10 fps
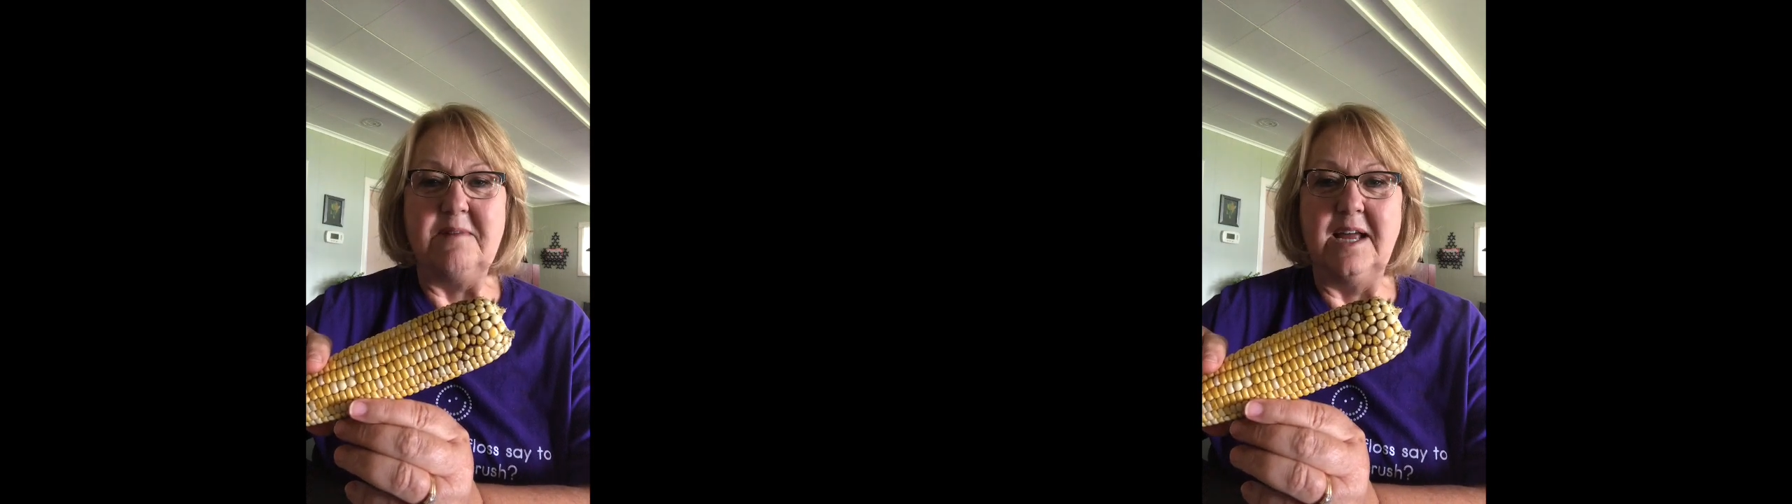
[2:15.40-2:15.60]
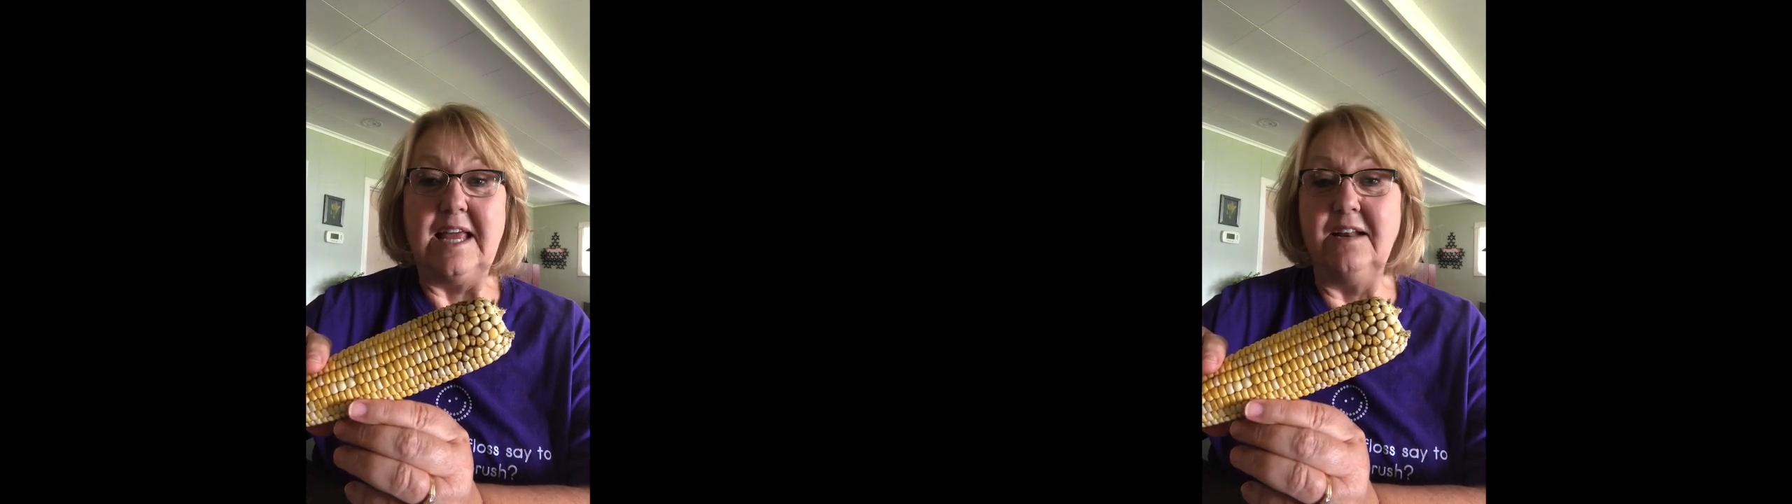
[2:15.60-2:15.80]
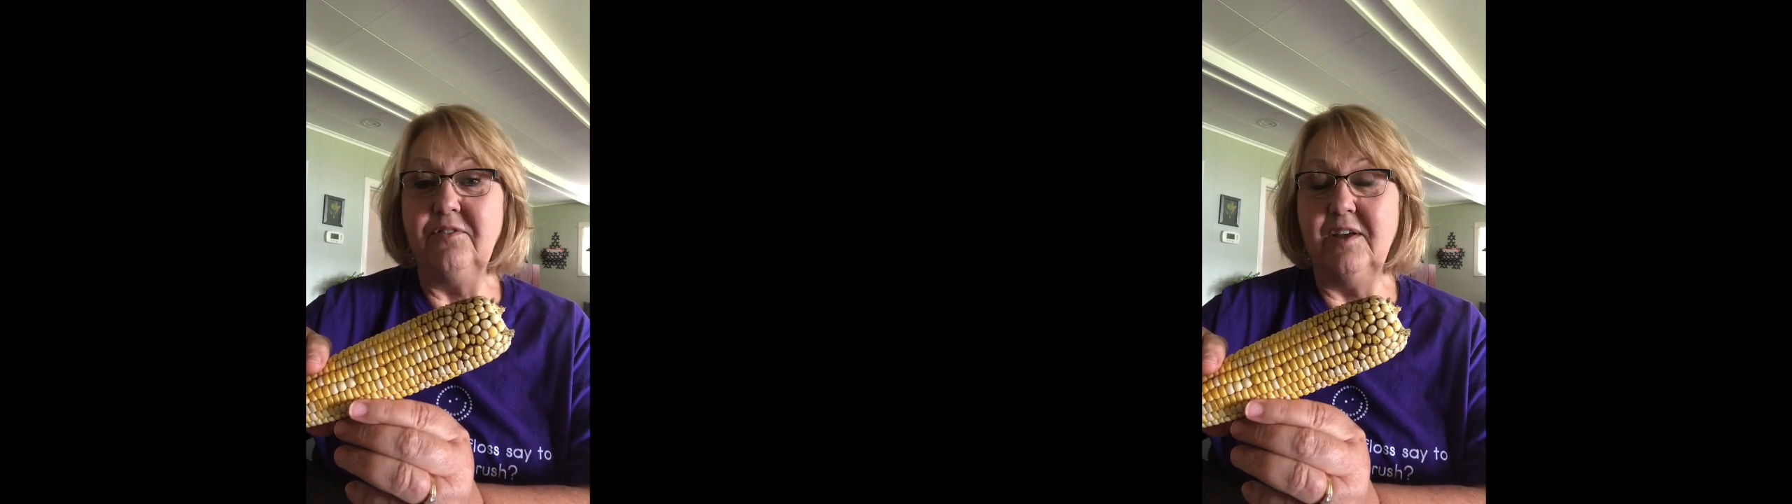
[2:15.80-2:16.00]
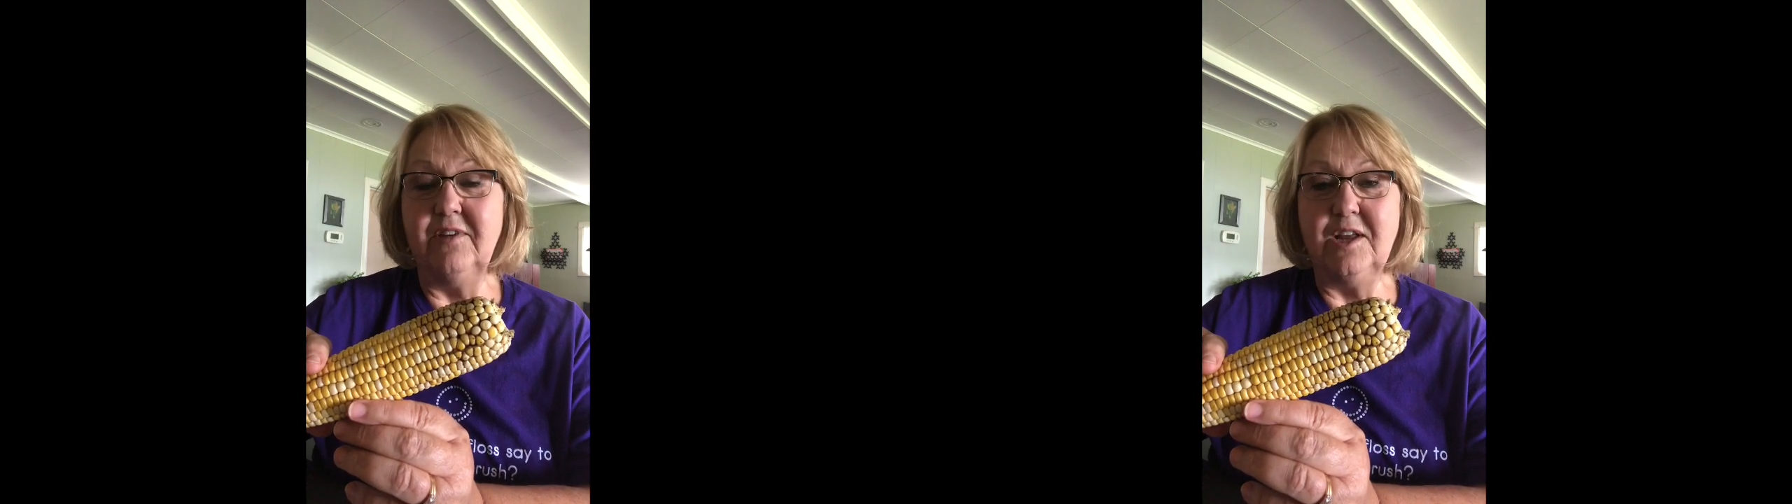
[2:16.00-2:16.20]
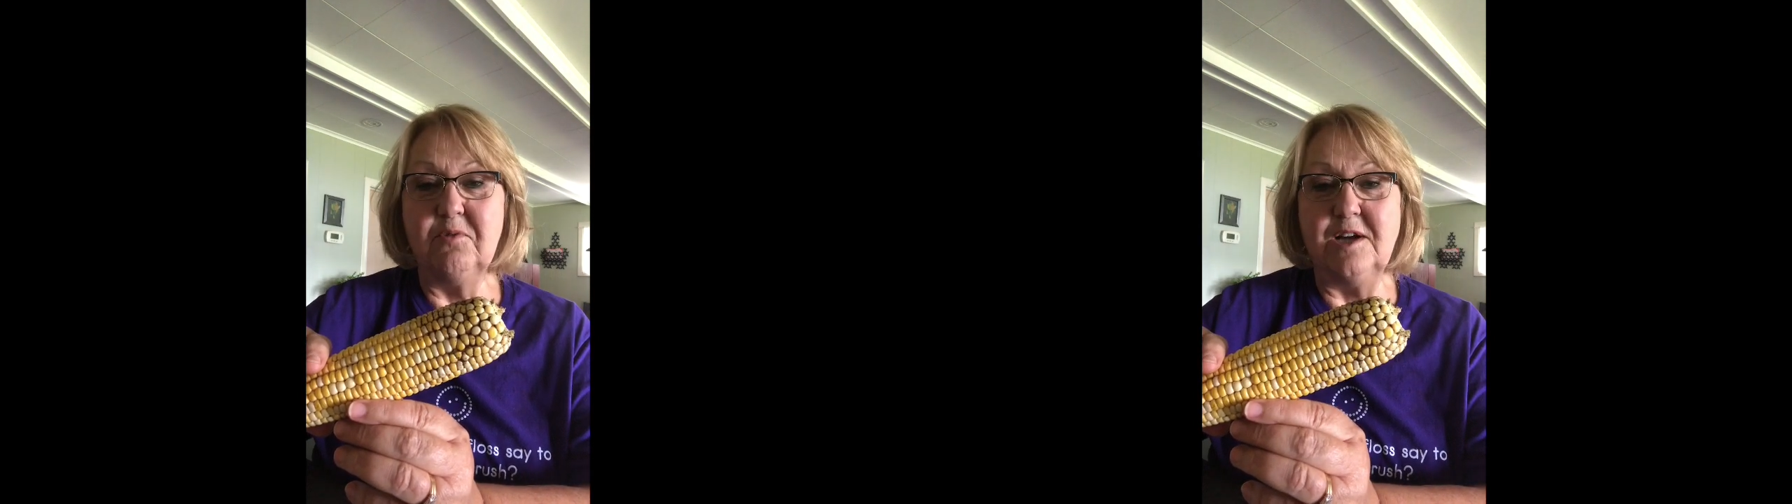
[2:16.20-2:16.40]
again, if you
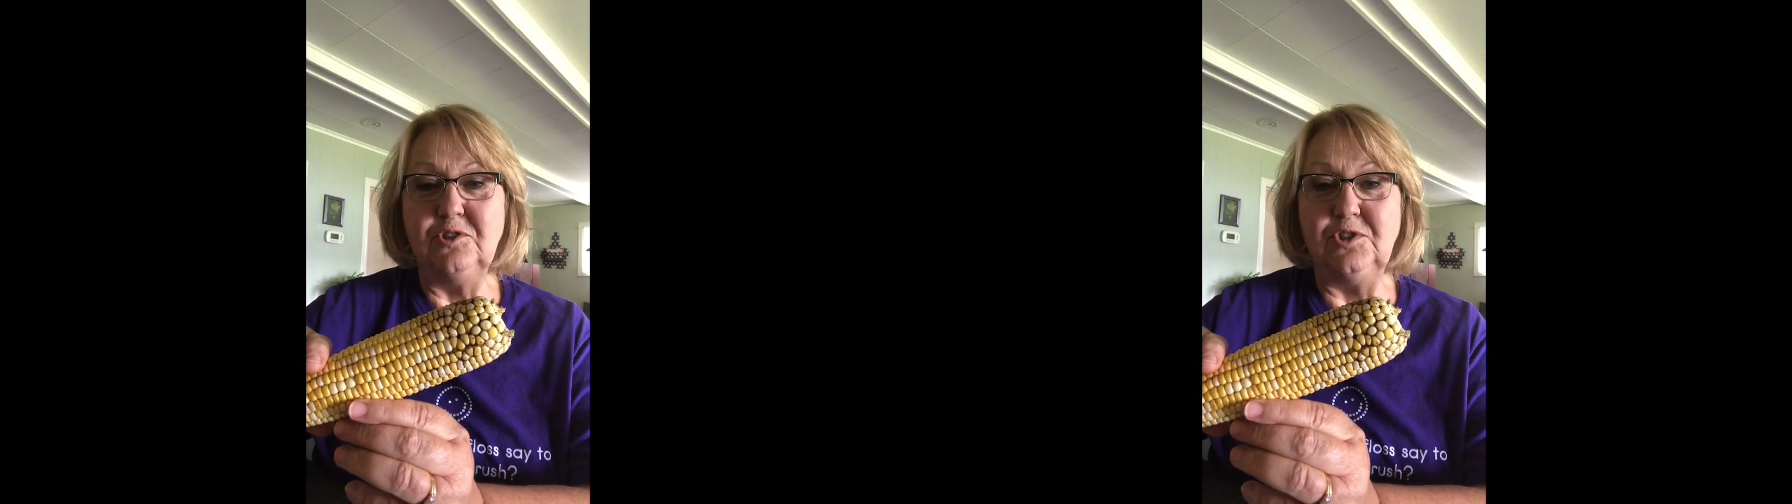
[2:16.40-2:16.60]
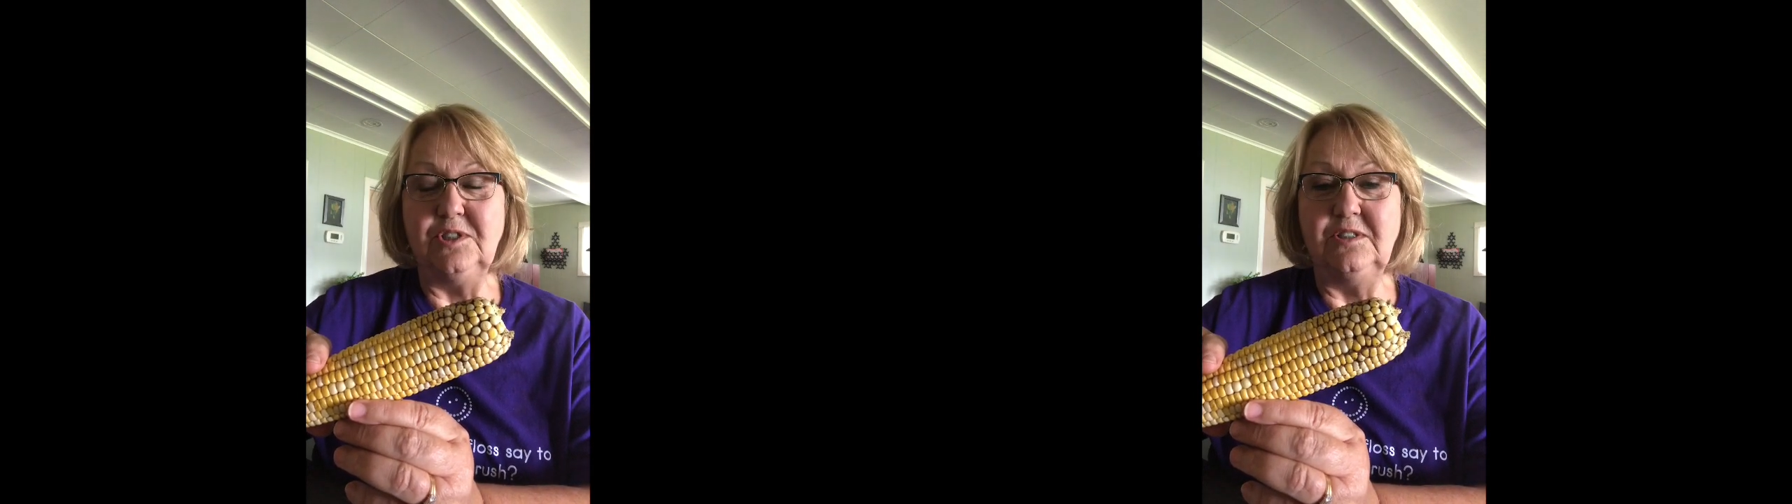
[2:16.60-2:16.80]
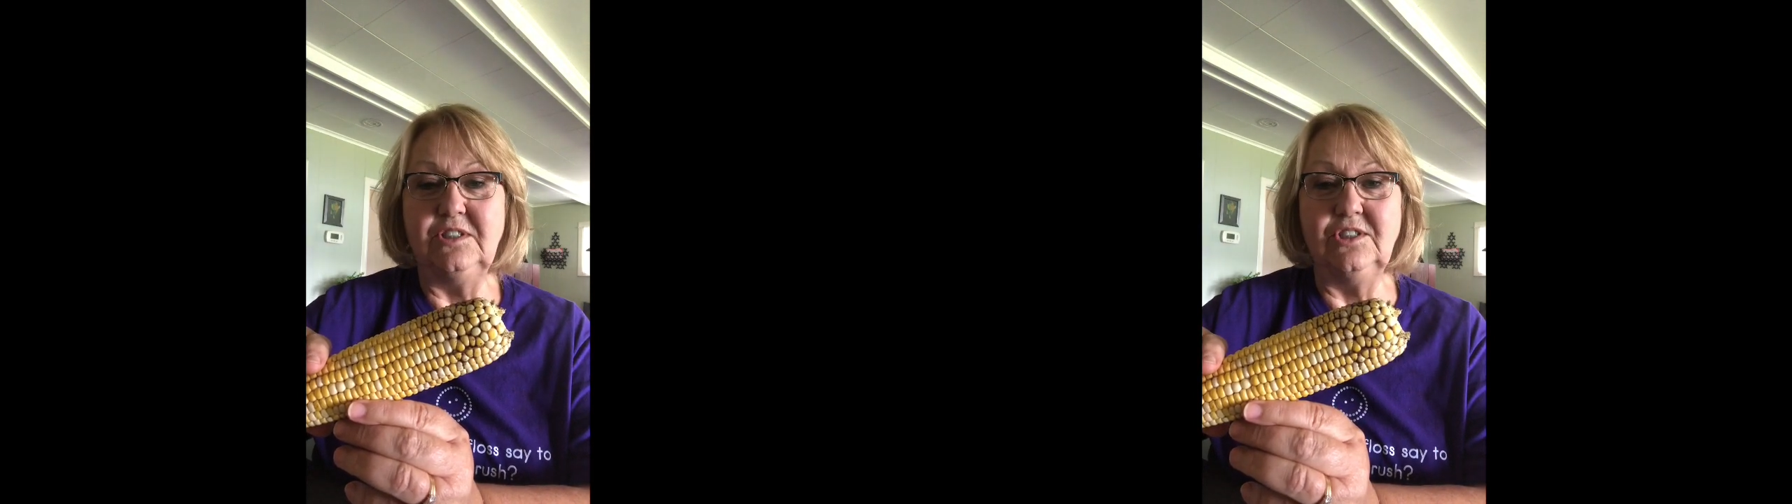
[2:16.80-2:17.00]
have any questions,